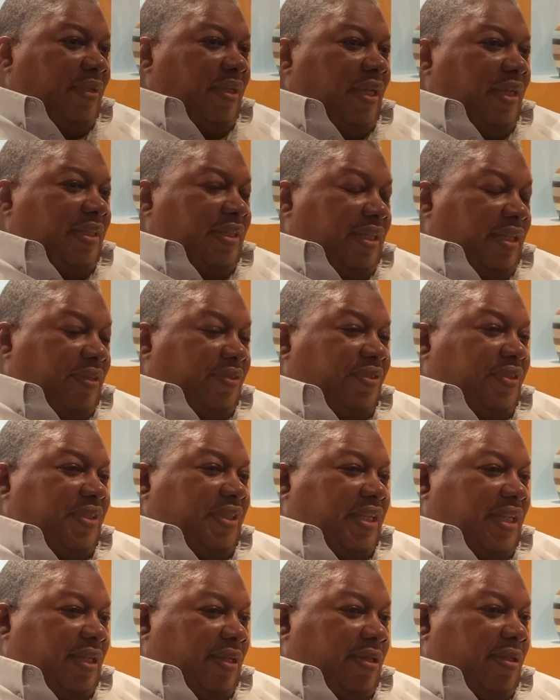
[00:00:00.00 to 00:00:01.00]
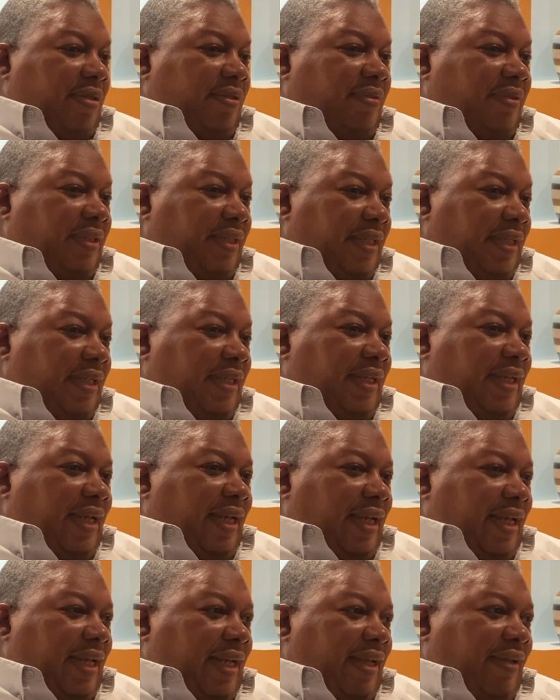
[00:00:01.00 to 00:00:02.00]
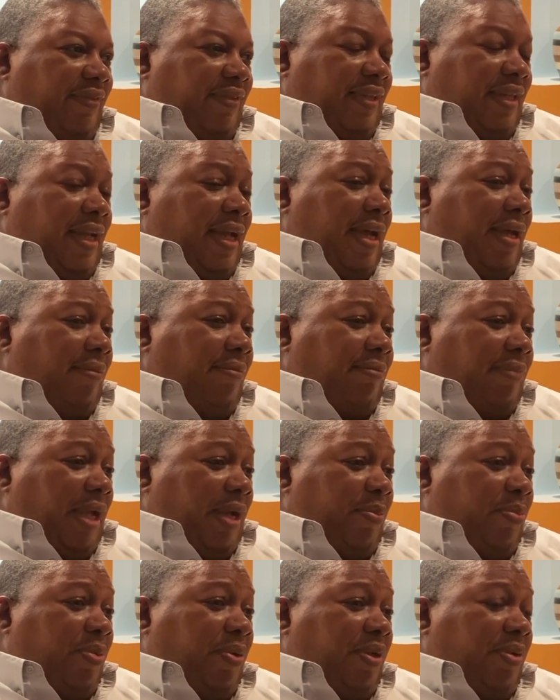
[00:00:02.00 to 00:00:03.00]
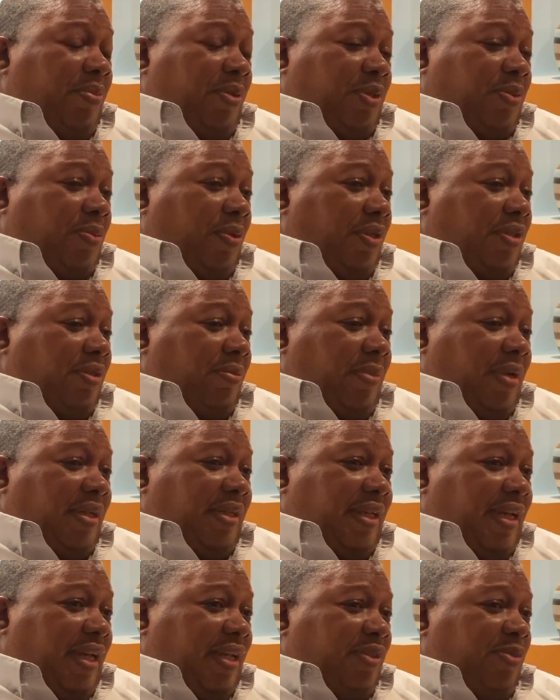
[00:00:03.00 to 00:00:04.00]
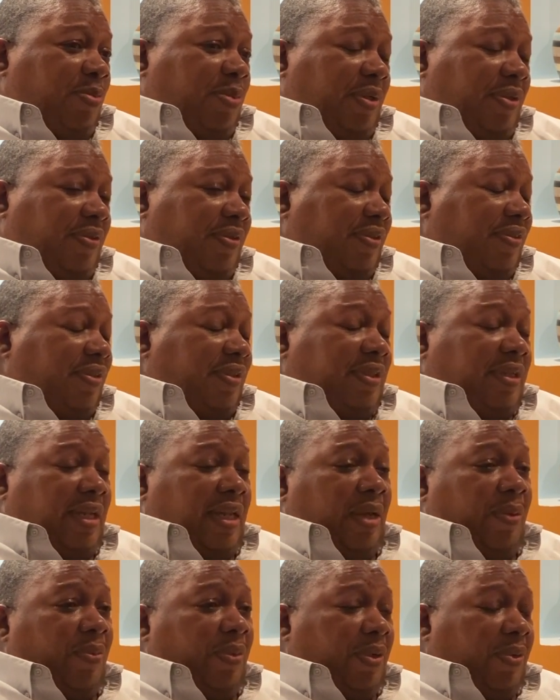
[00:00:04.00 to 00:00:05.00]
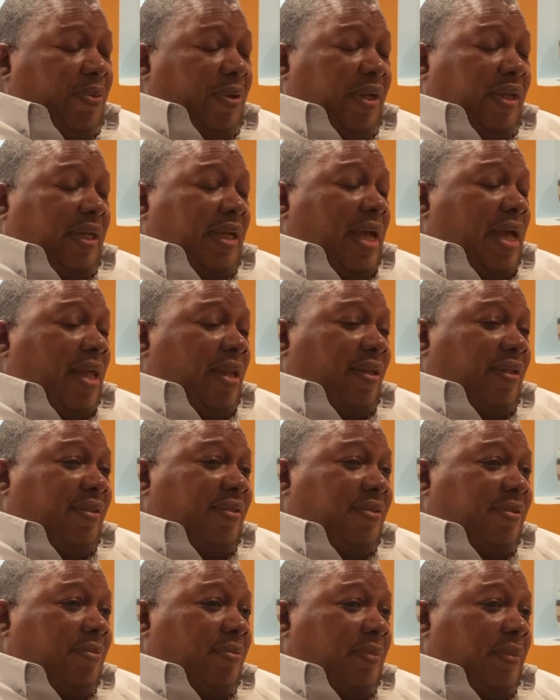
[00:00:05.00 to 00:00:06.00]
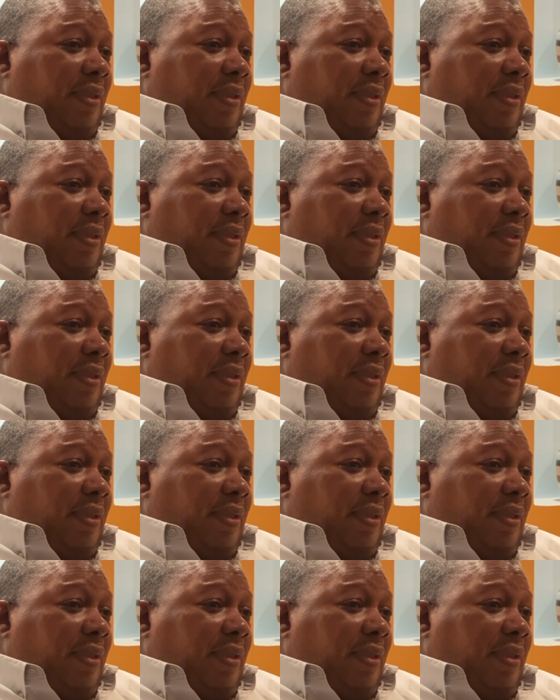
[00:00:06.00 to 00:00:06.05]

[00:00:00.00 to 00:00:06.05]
a deal's a deal. And after that, I pretty much worked in my dad's business until I went away to college.